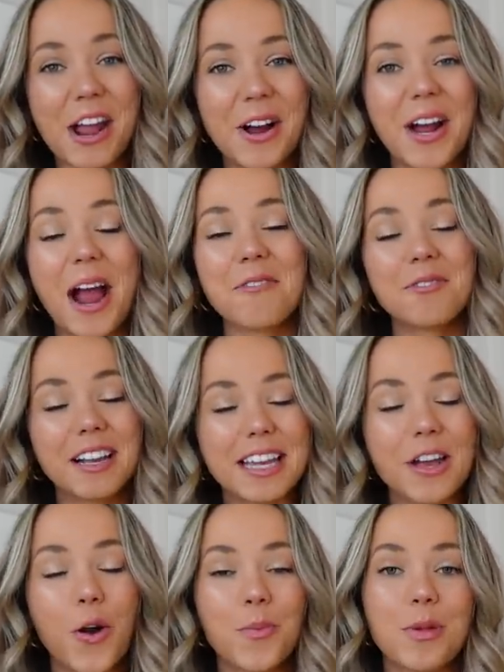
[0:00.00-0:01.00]
here. I
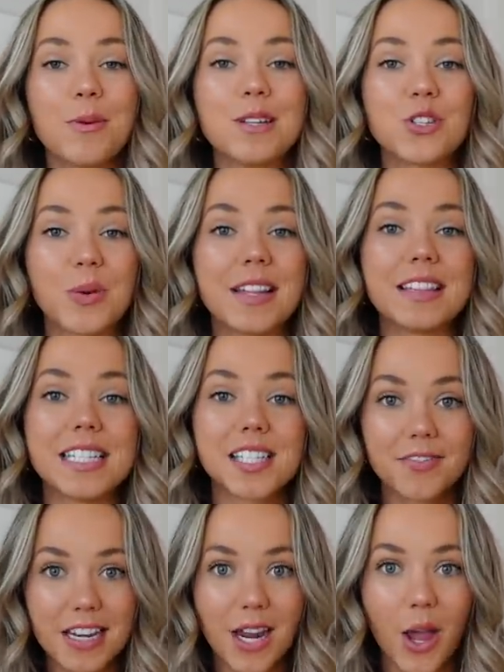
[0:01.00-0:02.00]
really hope you enjoyed this
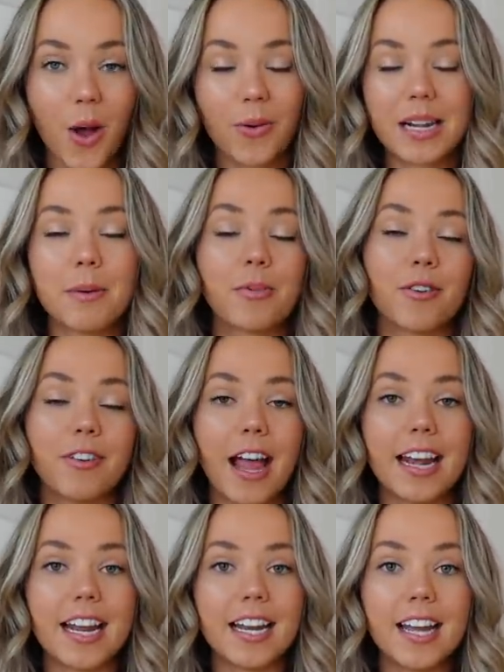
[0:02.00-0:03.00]
video and it
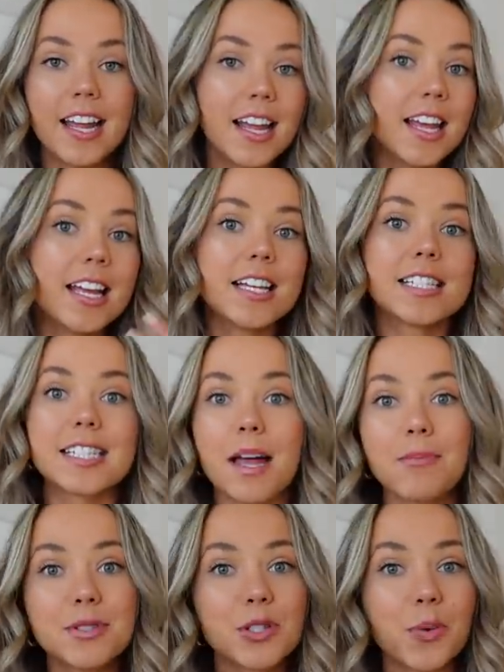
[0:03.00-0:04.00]
provided
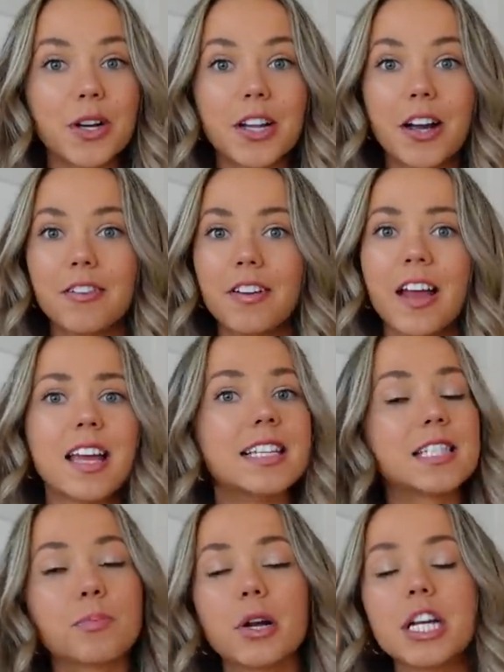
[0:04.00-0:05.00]
some sort of
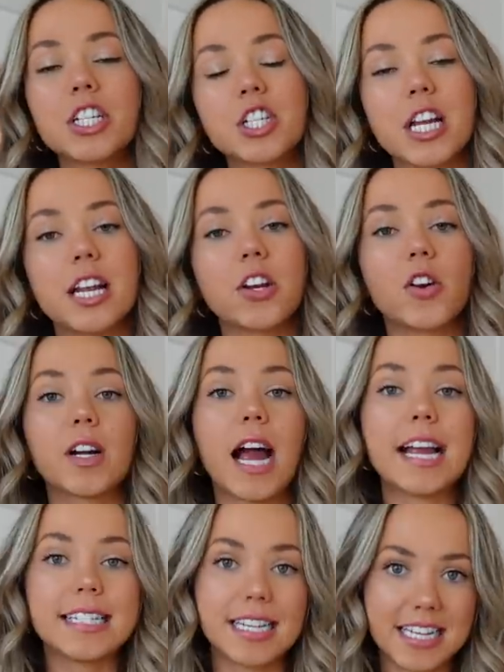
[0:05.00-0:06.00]
inspiration or
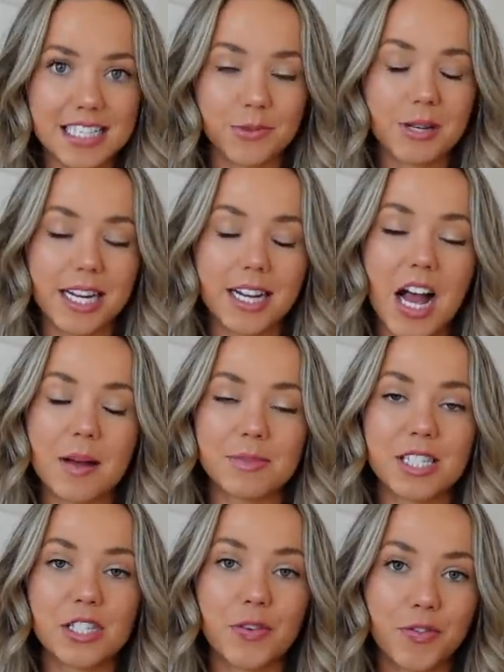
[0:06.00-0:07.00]
ideas when it
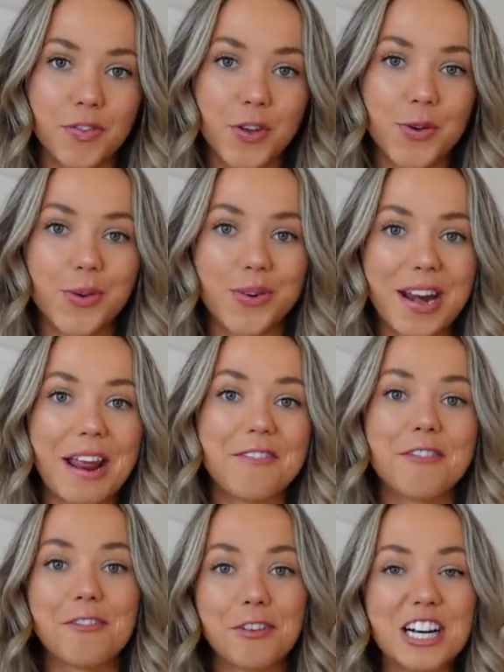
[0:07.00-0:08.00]
comes to food and
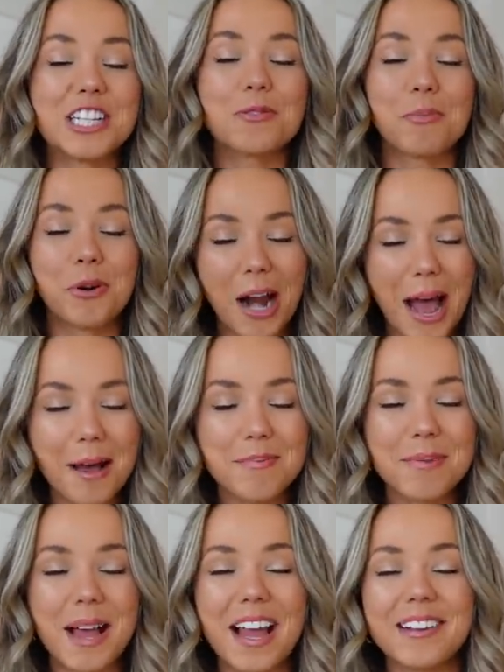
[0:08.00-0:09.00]
fridge prep.
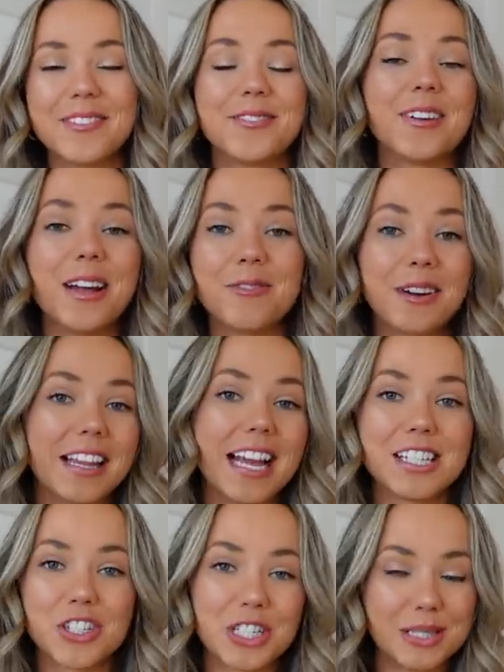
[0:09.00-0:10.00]
I, it really
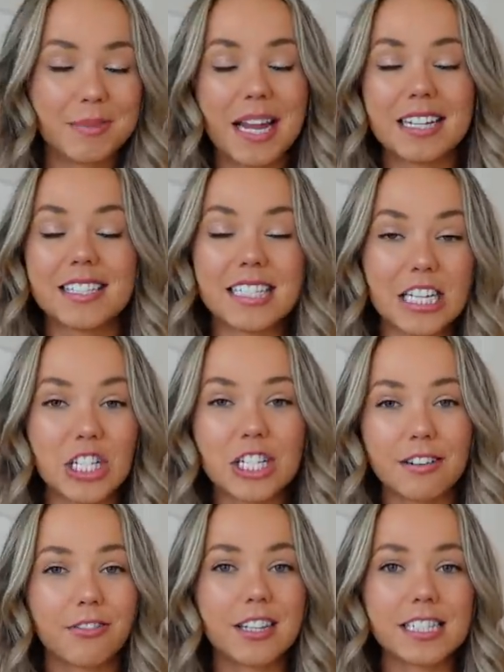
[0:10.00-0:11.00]
has just made such a
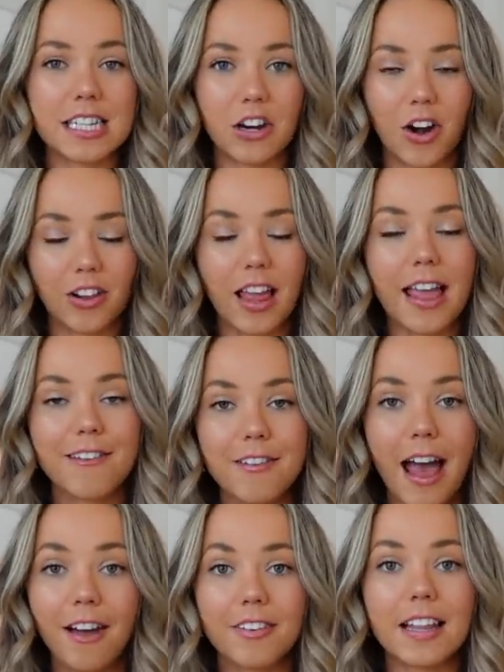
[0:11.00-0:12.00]
difference in our life
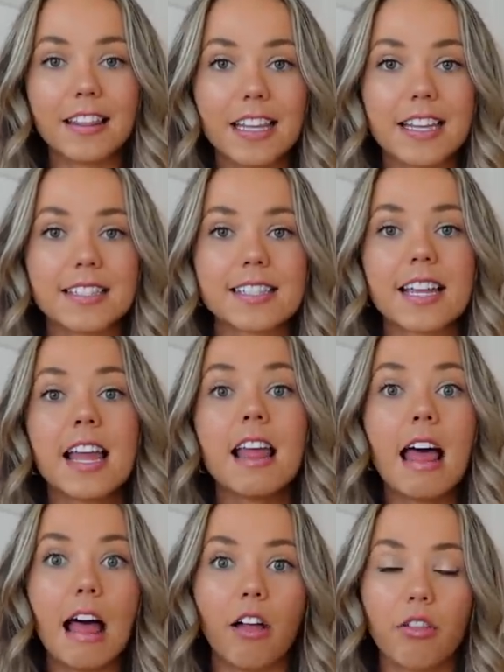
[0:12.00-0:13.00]
having these
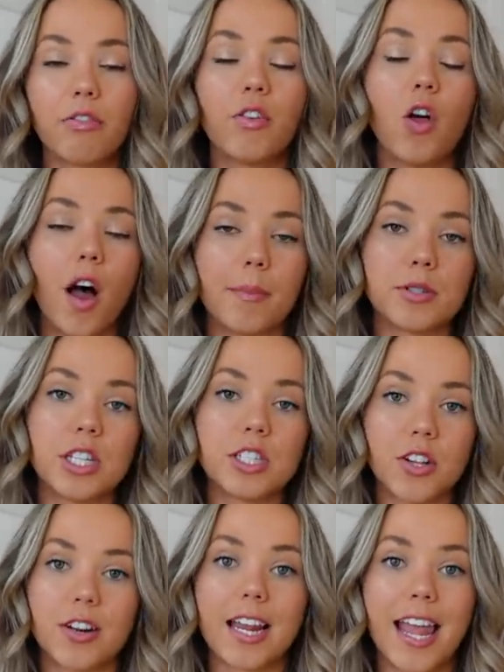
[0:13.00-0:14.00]
healthful
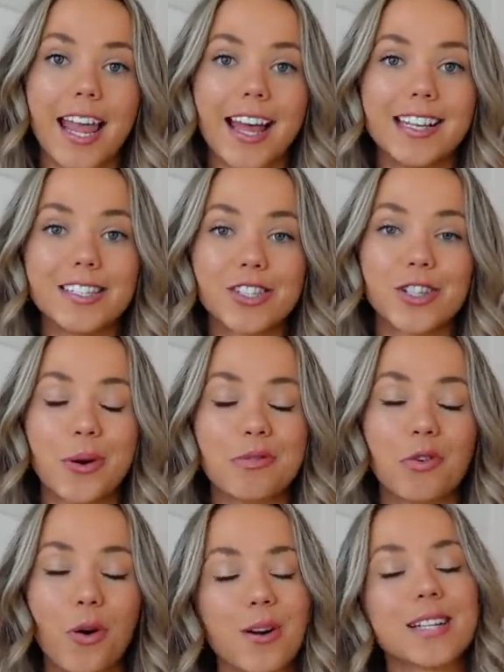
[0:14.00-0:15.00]
options on hand. So
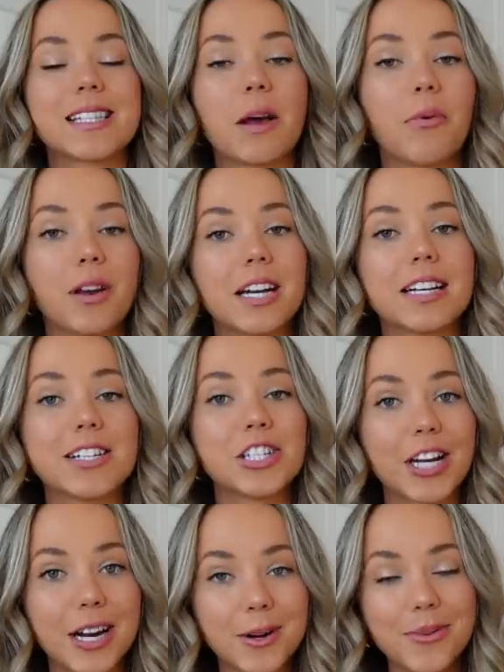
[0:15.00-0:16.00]
of course I wanted to
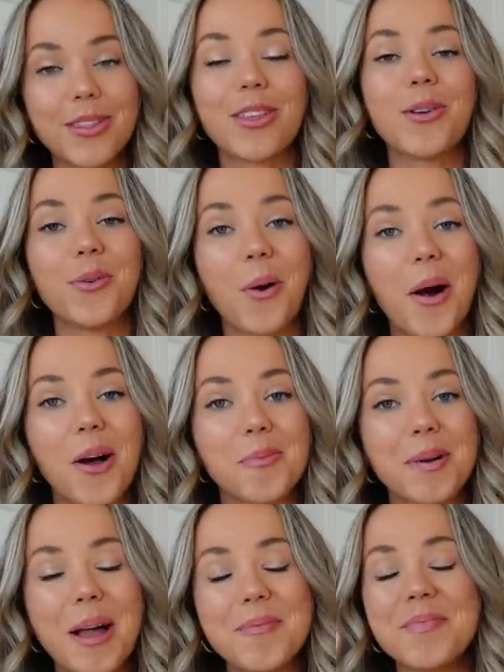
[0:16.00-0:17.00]
share it with you all,
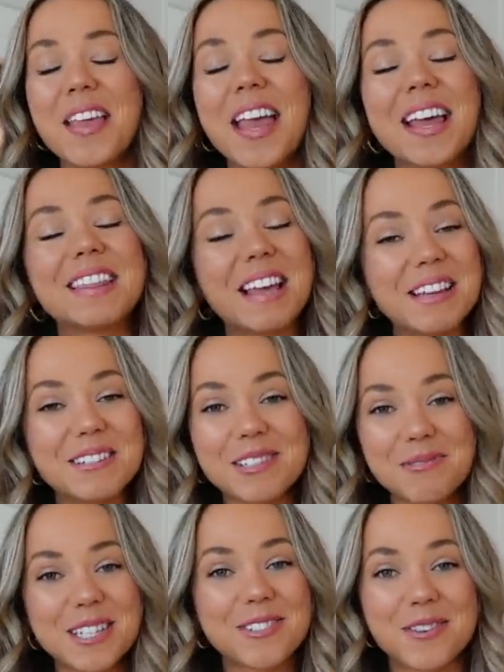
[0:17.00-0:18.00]
but thank you
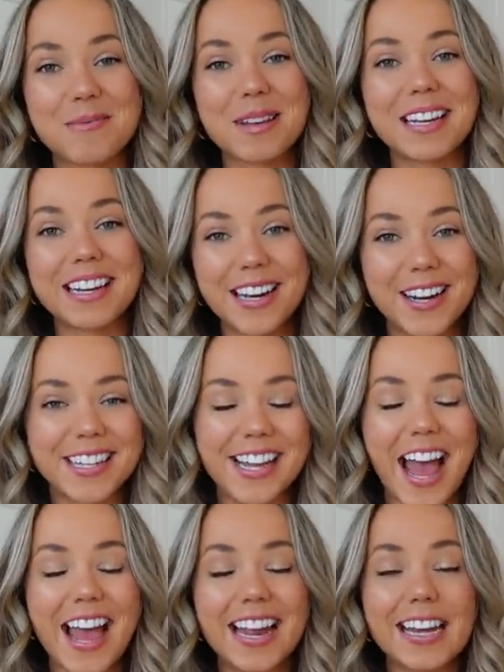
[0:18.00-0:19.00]
so much for being here
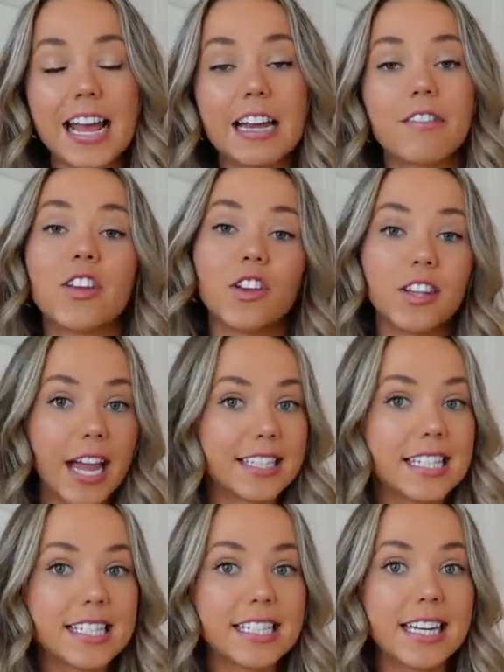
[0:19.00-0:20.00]
again. And if you'd like
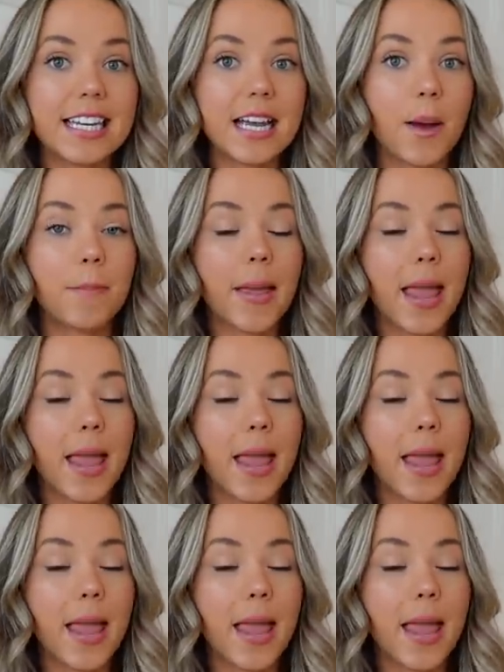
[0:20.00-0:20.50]
to see a